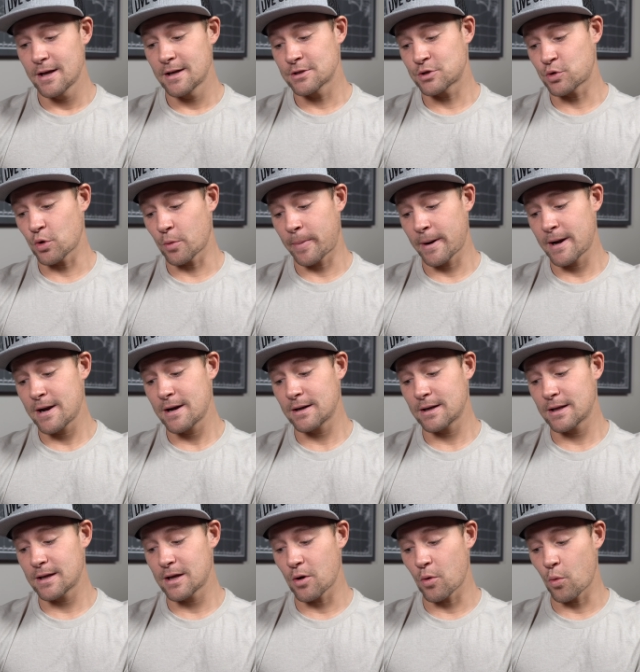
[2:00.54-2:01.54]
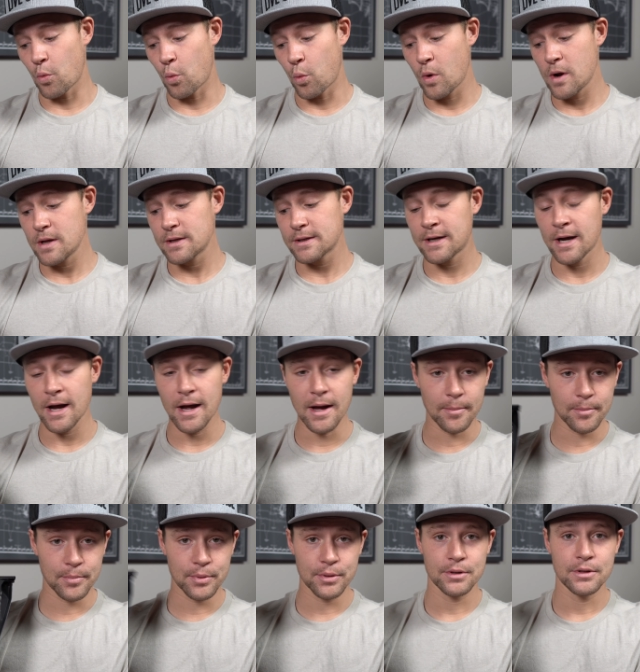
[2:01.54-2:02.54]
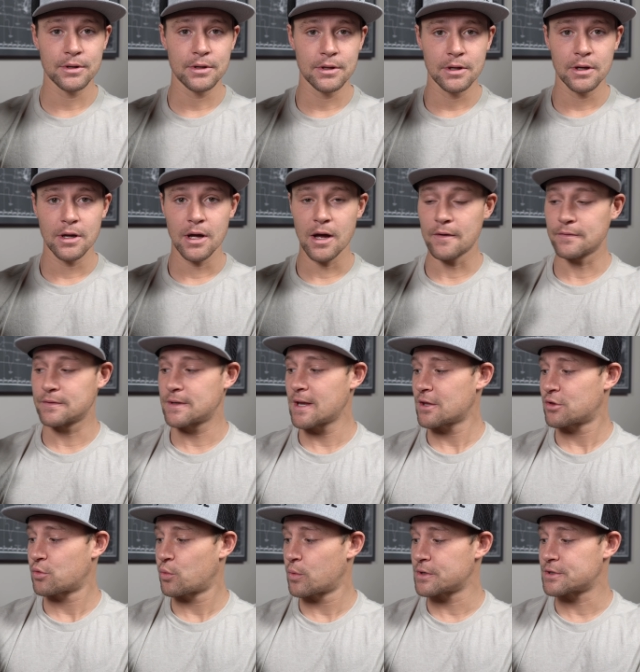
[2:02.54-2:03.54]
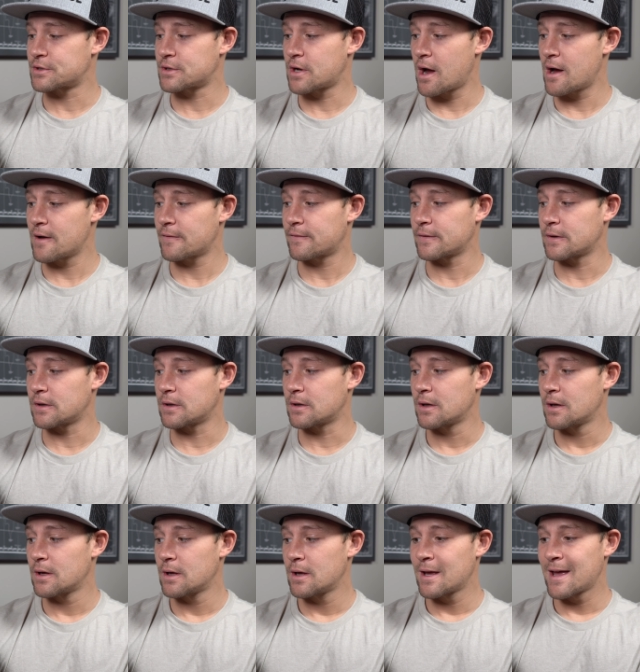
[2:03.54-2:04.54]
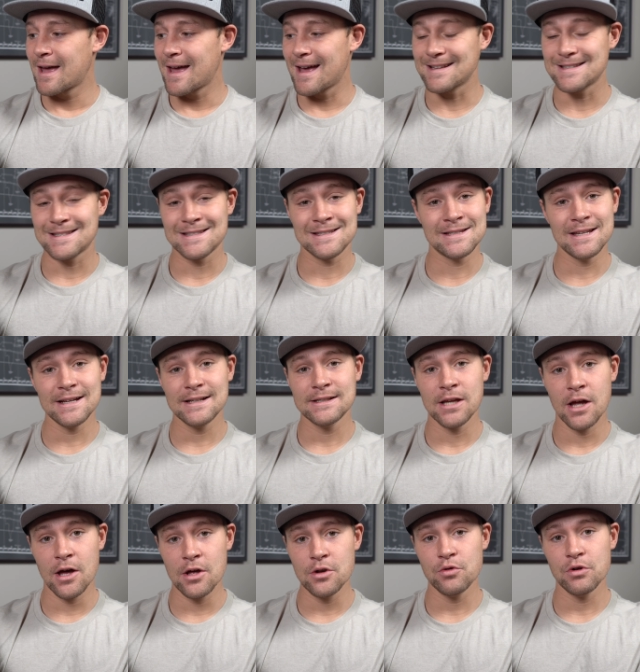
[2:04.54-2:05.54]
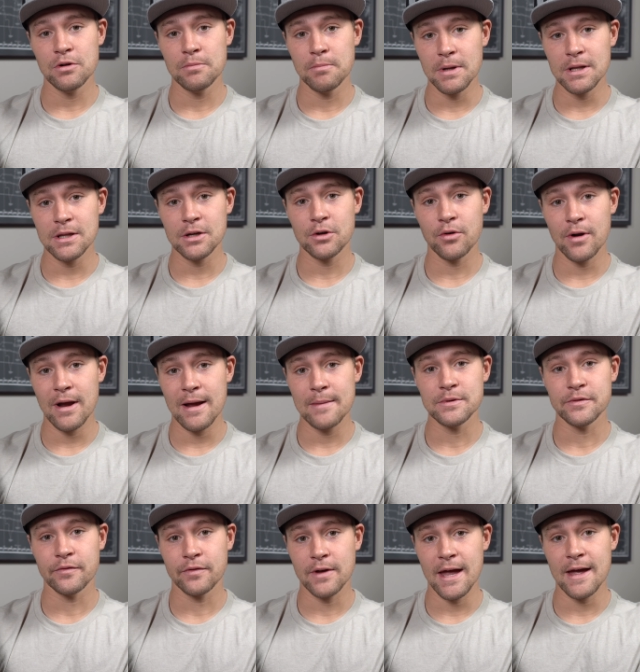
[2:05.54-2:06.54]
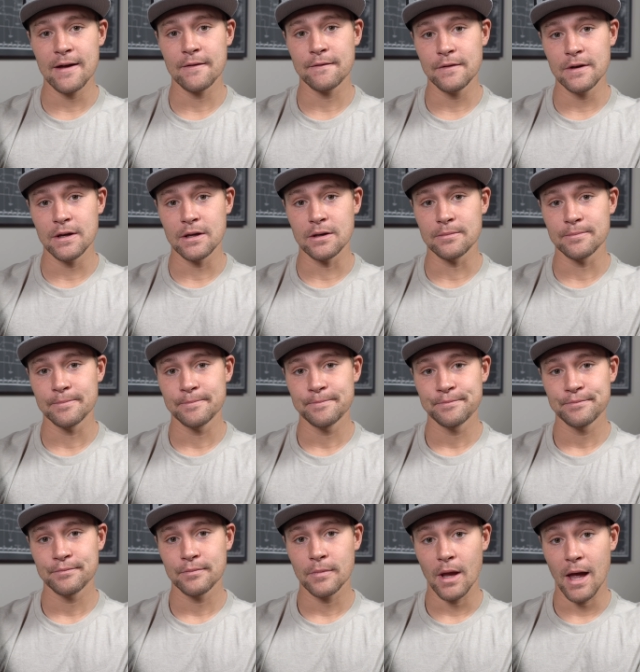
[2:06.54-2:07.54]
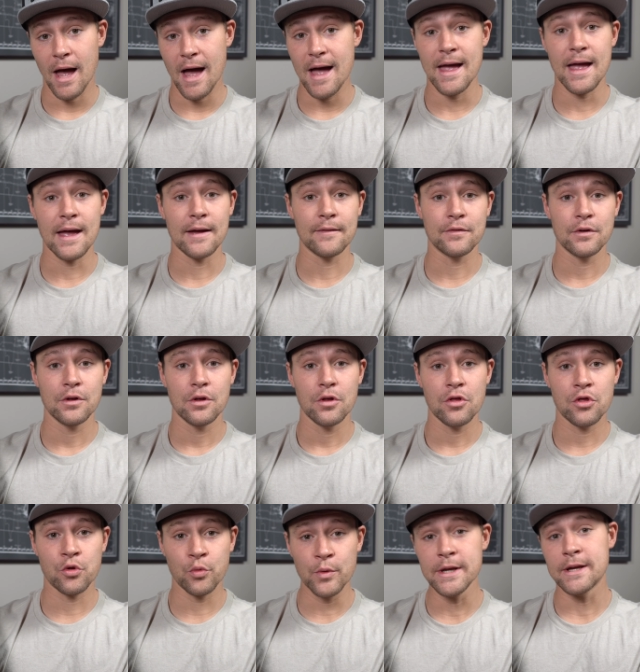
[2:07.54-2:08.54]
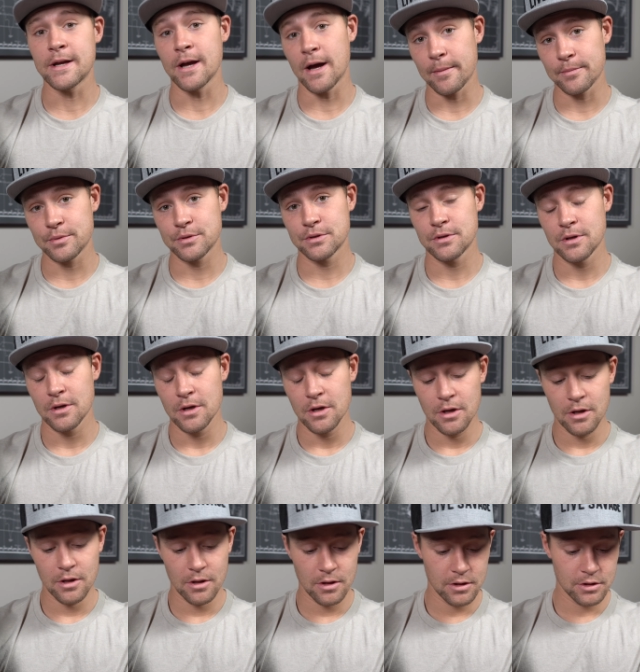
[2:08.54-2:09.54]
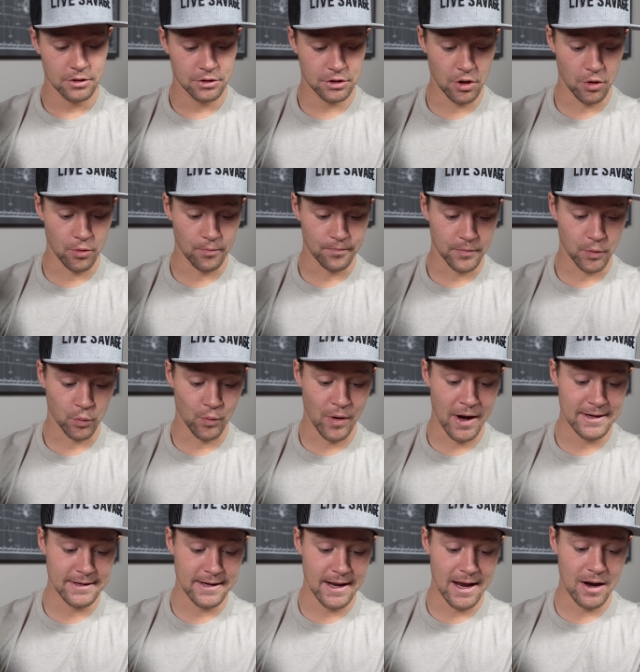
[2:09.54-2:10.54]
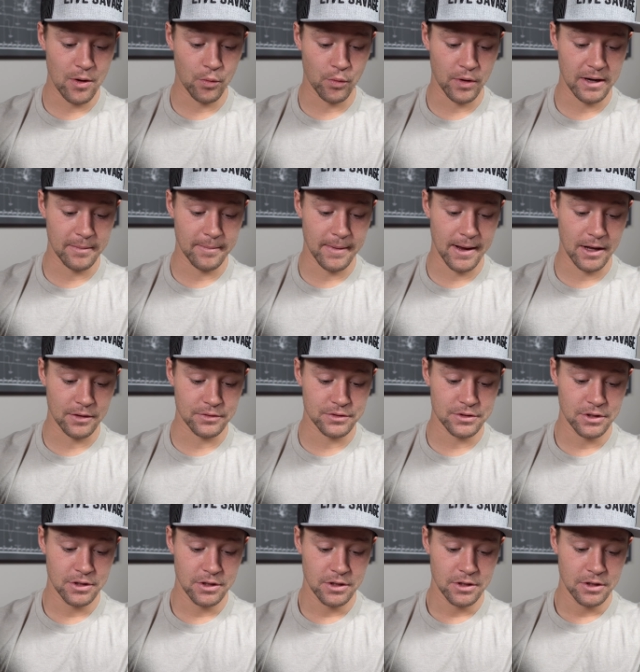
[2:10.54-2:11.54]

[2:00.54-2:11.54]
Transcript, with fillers: So apparently, one cup of Death Wish coffee has 600 milligrams of caffeine. I have three cups. So, right now we're at about